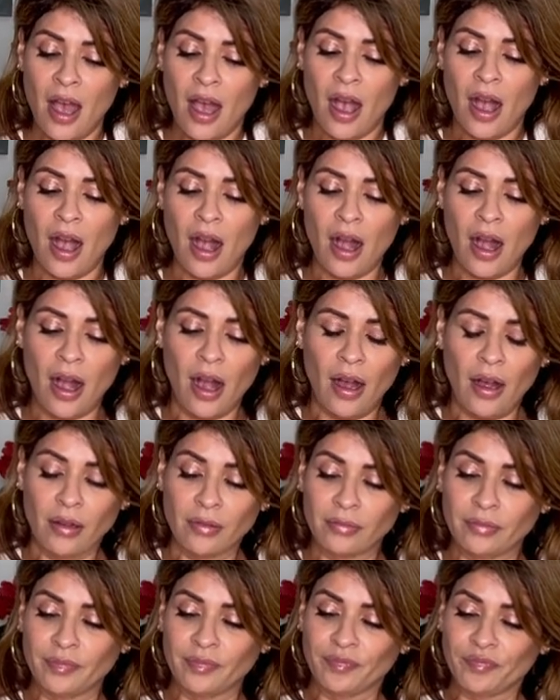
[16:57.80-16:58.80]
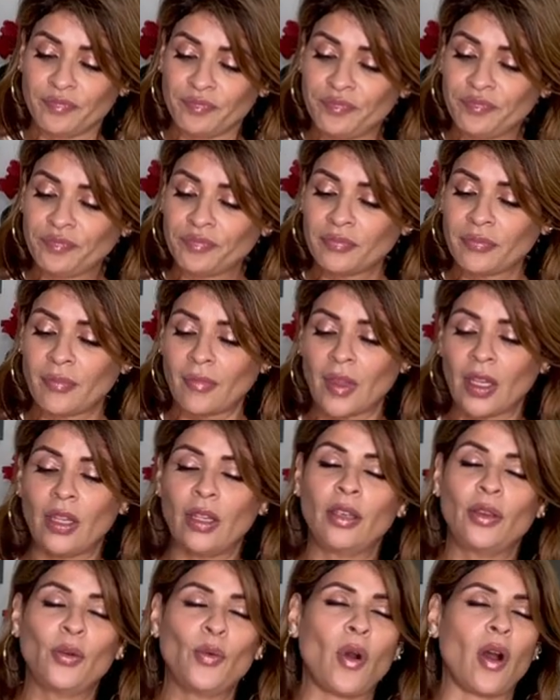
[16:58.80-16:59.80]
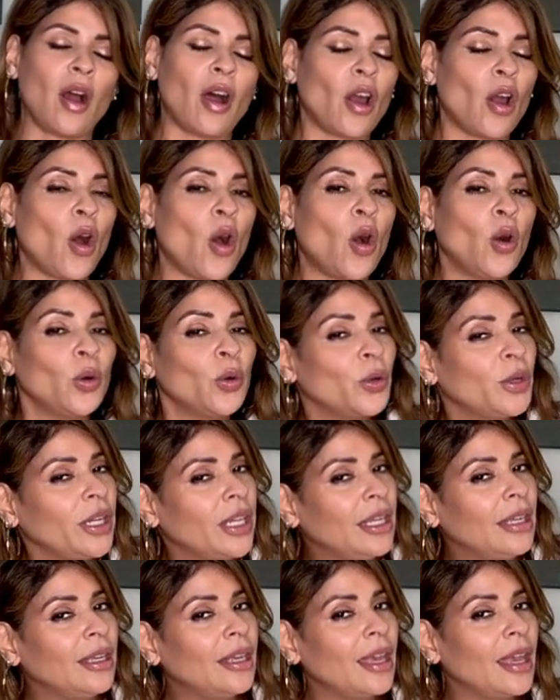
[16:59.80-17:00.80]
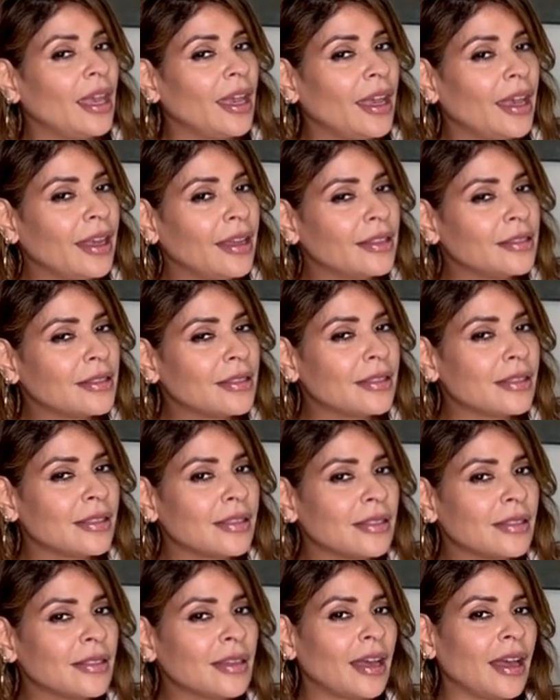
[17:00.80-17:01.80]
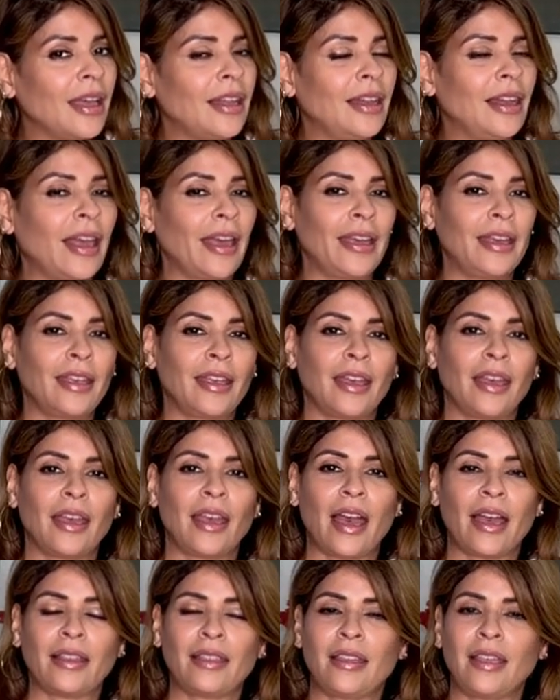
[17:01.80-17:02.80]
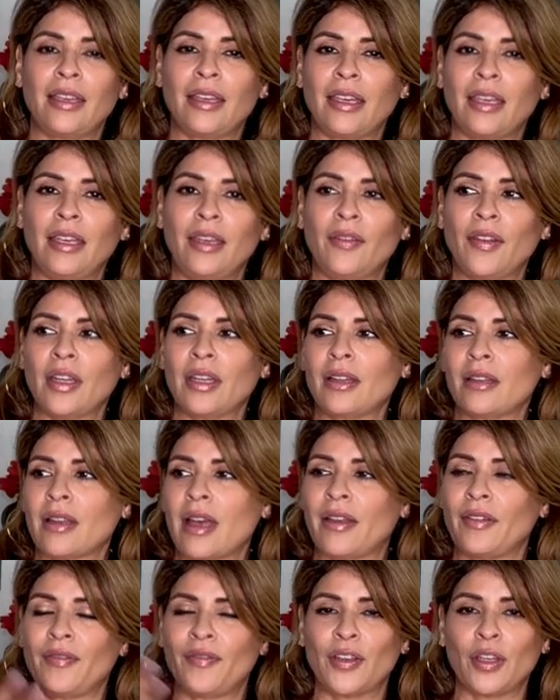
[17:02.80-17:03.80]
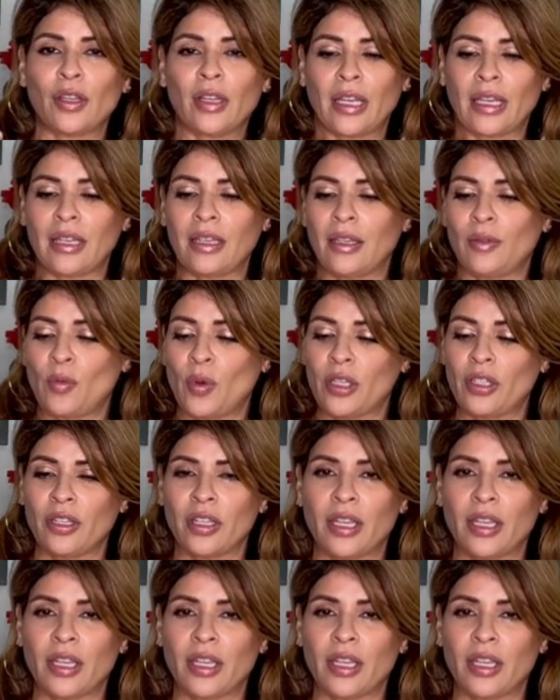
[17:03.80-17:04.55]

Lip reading: You are owning it. I like it. I feel like when you're